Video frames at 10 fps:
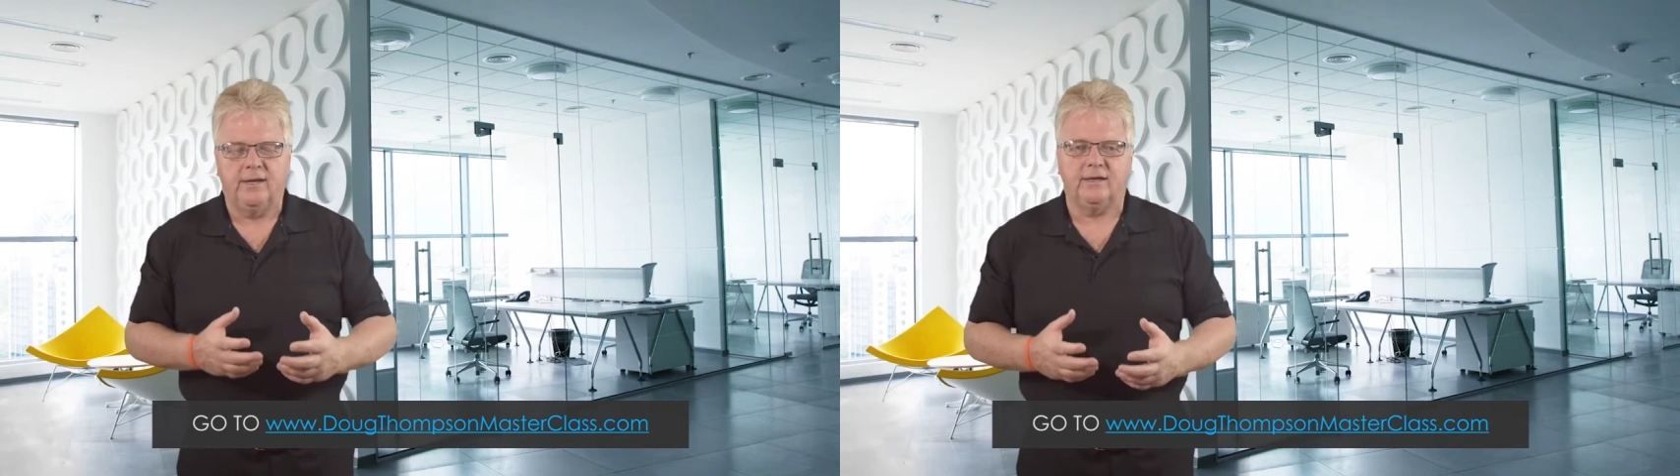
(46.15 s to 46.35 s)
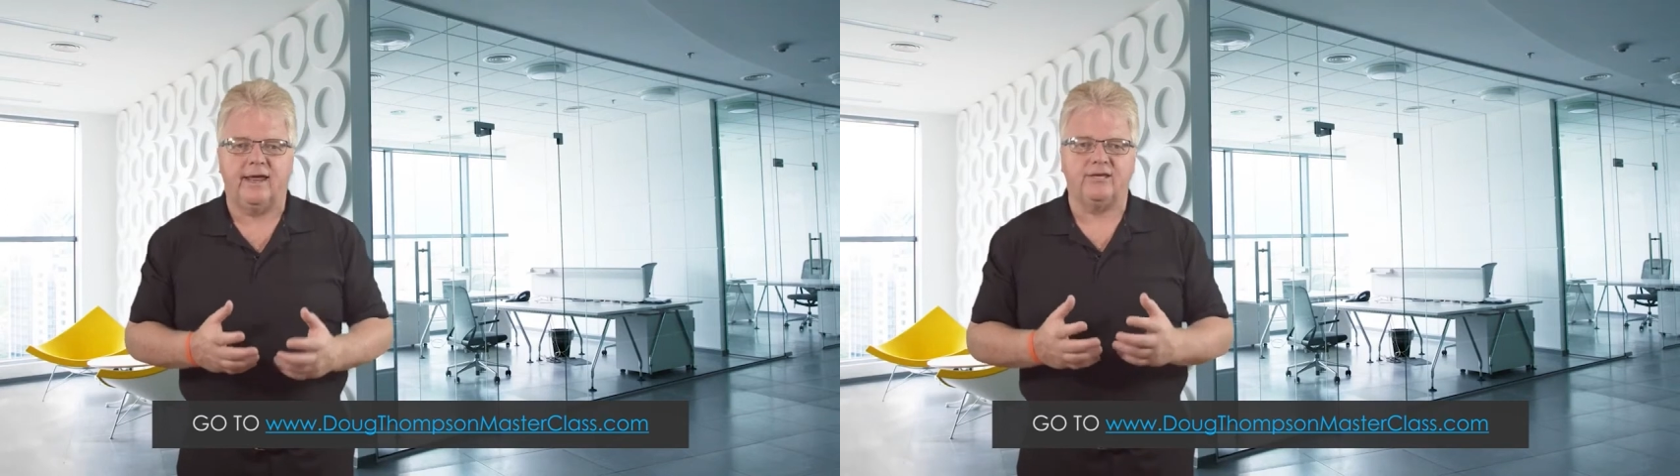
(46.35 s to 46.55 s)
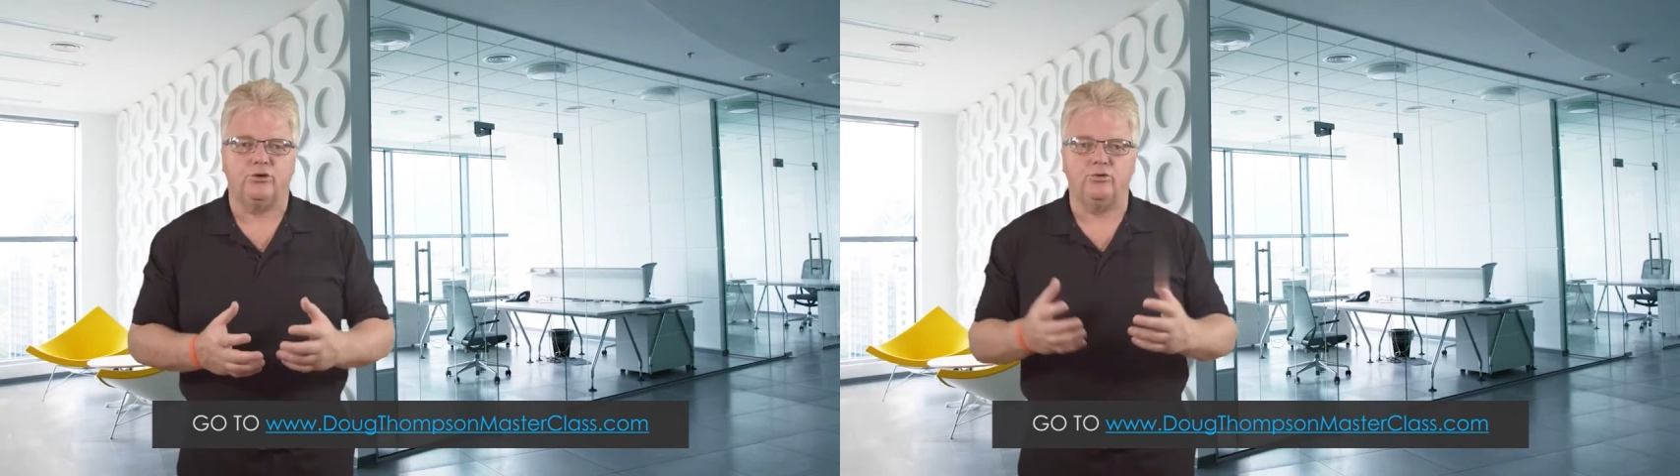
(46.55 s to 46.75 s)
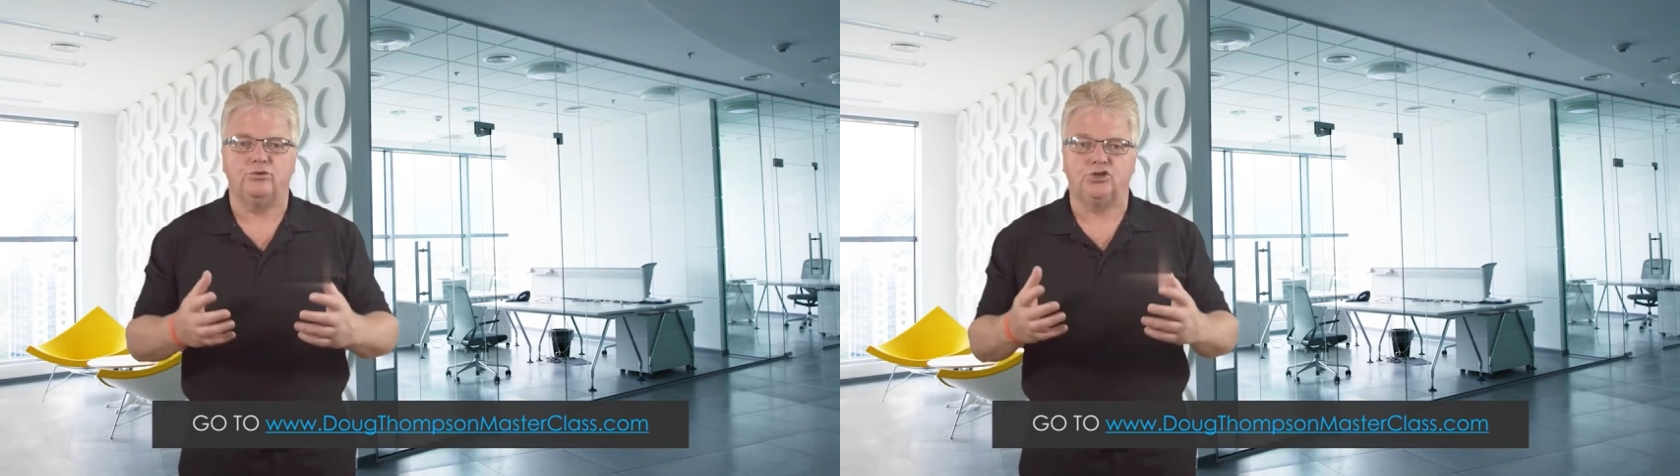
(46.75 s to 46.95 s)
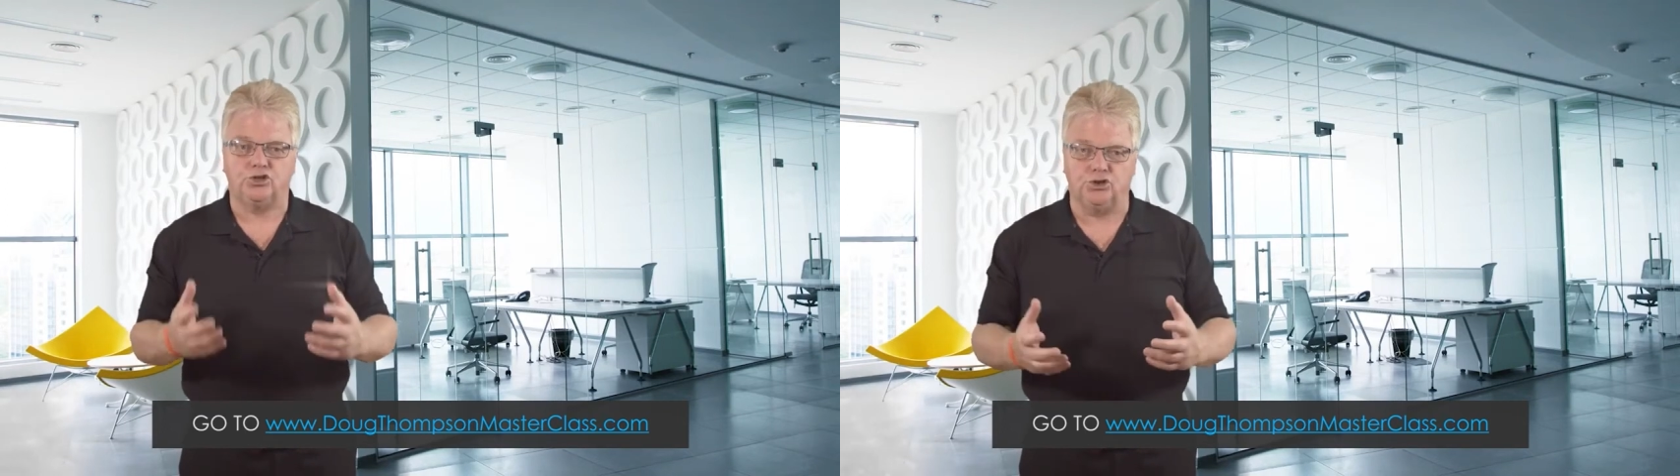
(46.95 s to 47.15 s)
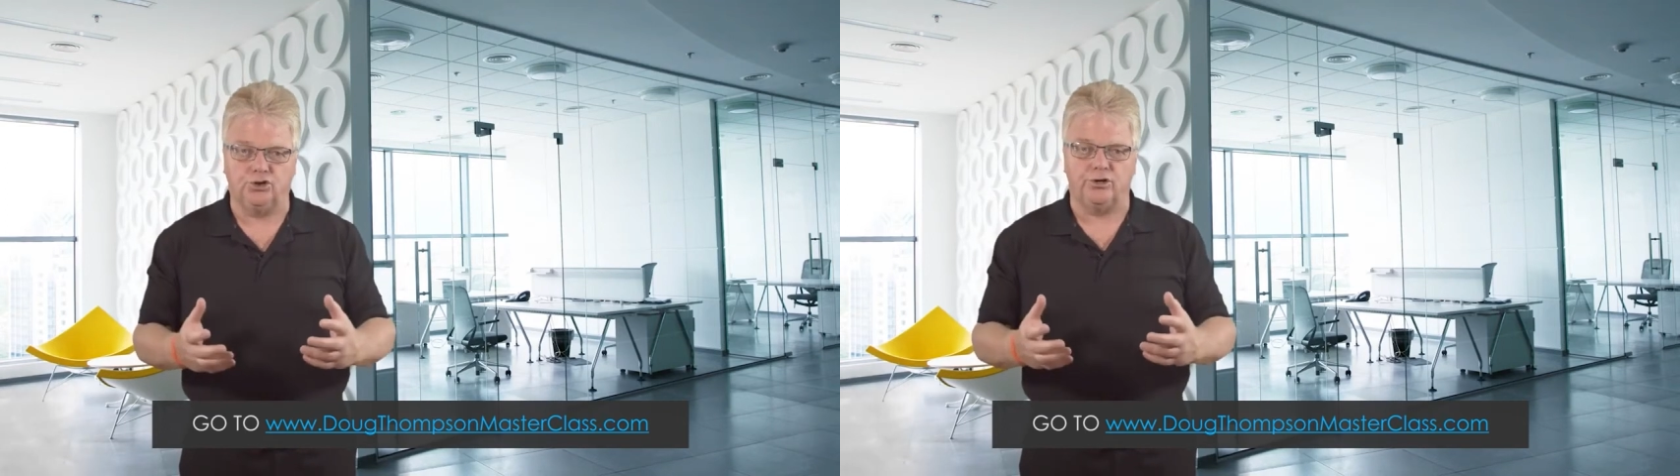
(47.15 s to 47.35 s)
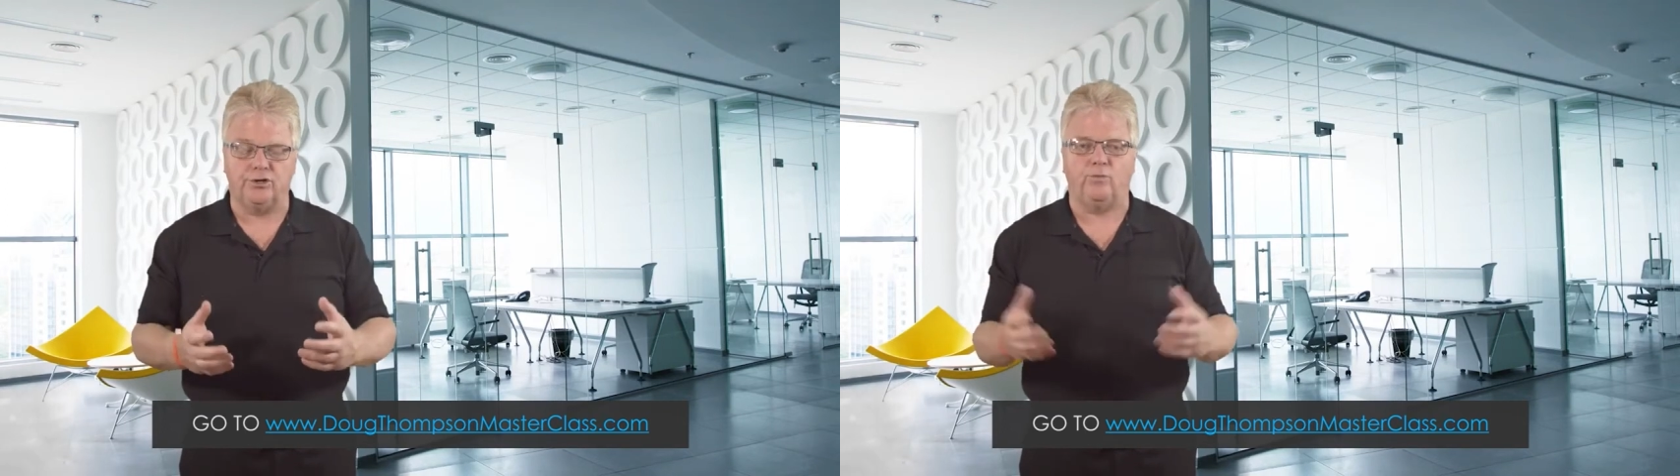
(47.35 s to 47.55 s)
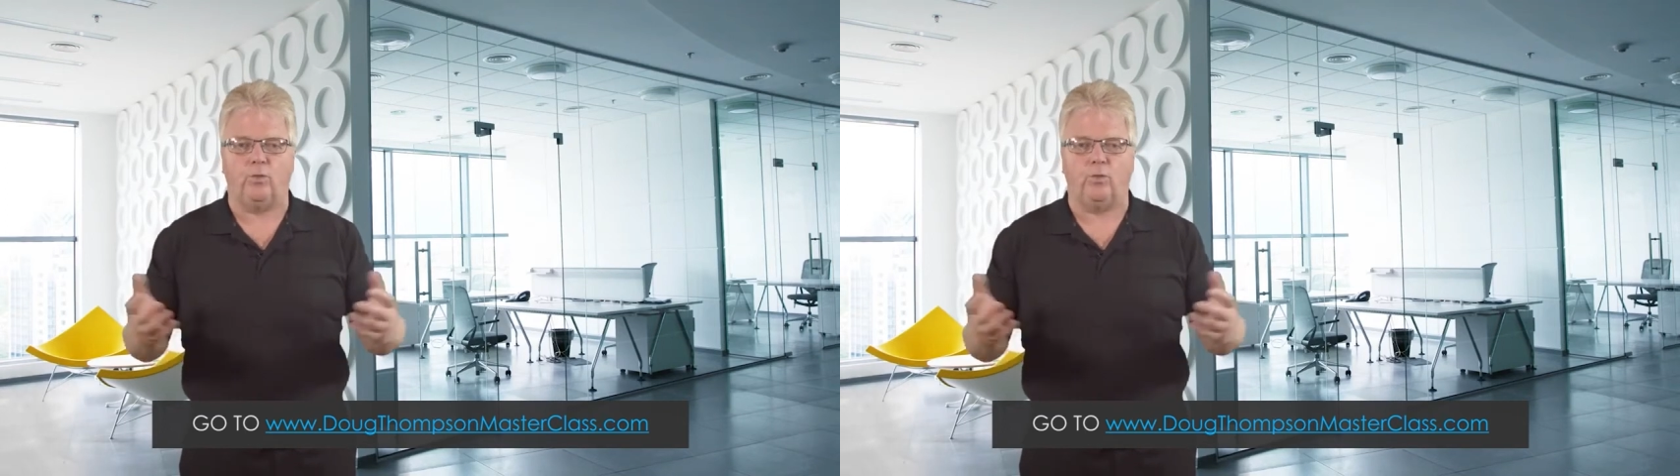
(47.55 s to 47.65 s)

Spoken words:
like you should